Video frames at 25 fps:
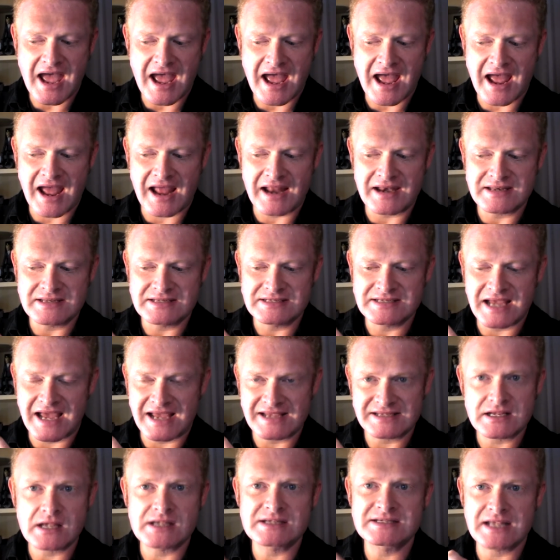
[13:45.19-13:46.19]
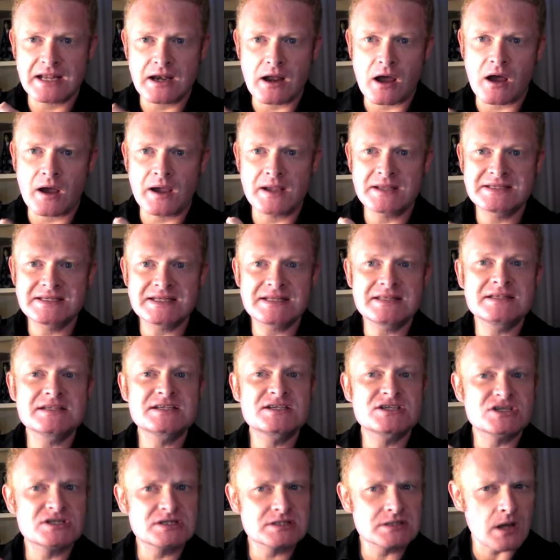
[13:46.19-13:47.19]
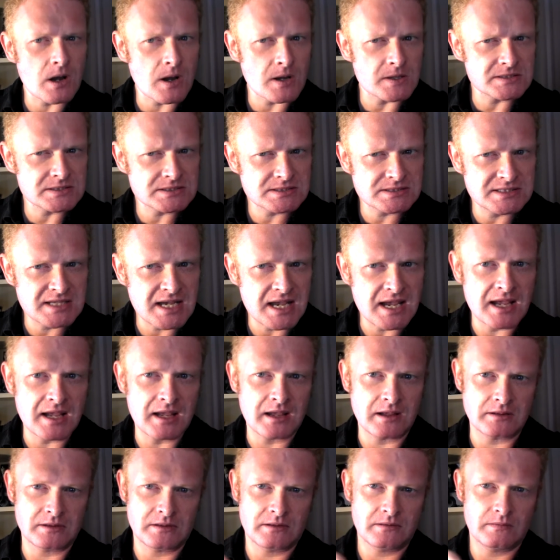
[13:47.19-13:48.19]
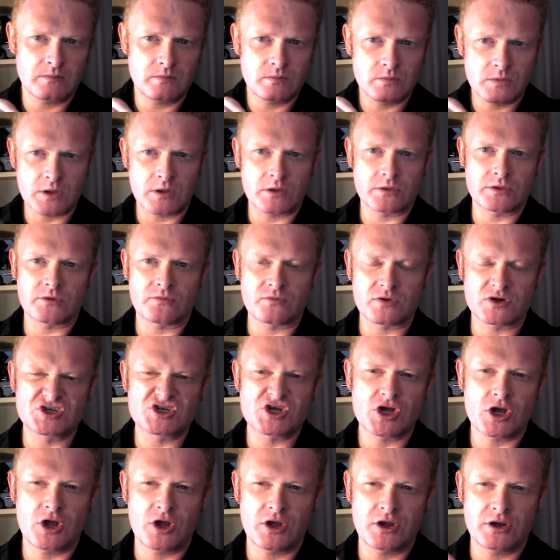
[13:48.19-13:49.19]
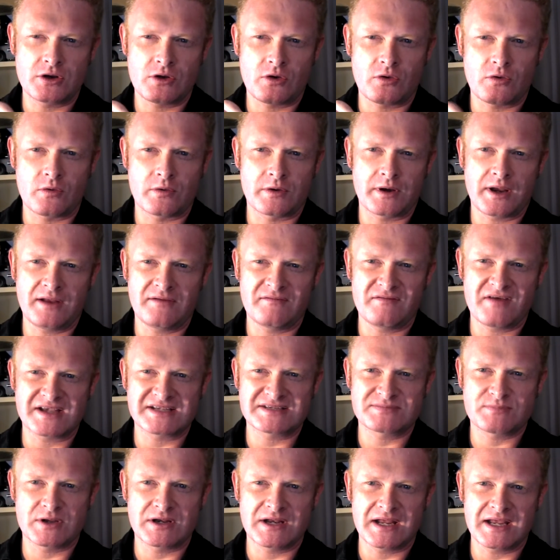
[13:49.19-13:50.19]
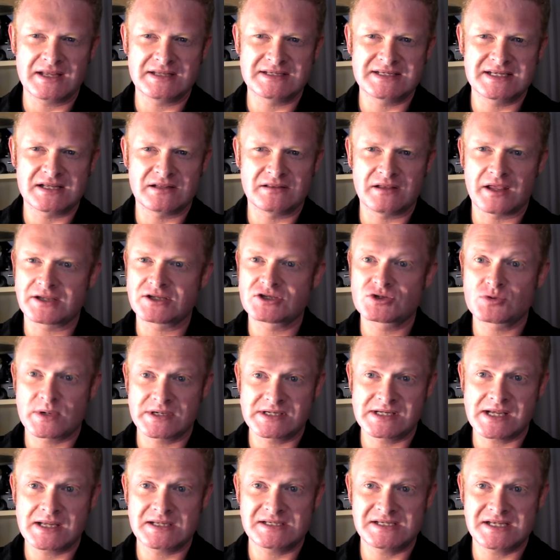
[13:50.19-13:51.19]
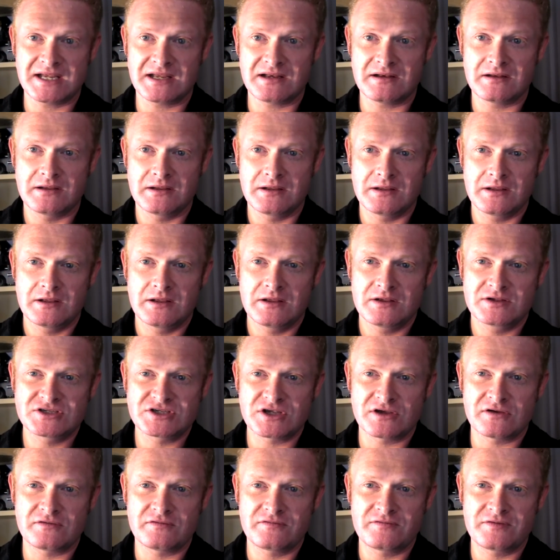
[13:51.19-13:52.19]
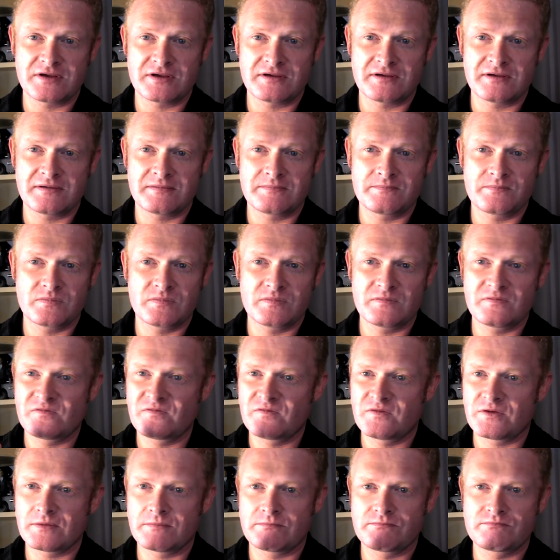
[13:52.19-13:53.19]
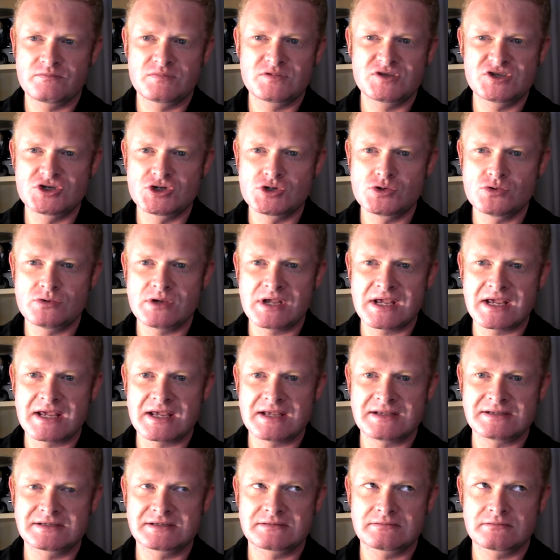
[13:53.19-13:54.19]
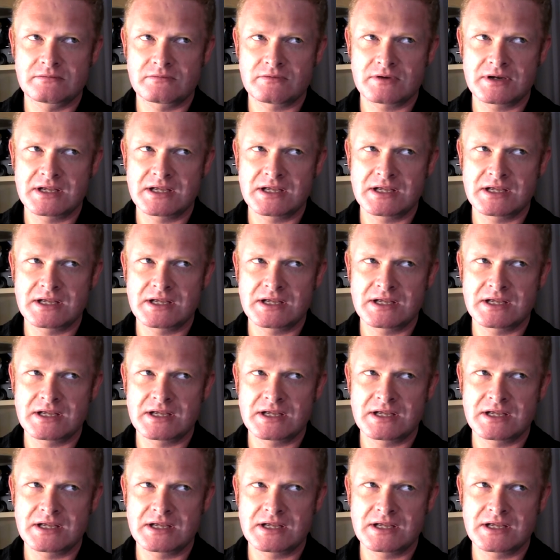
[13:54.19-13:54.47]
And as I said, I didn't start seeing the return on investment until like 2018. So for three years,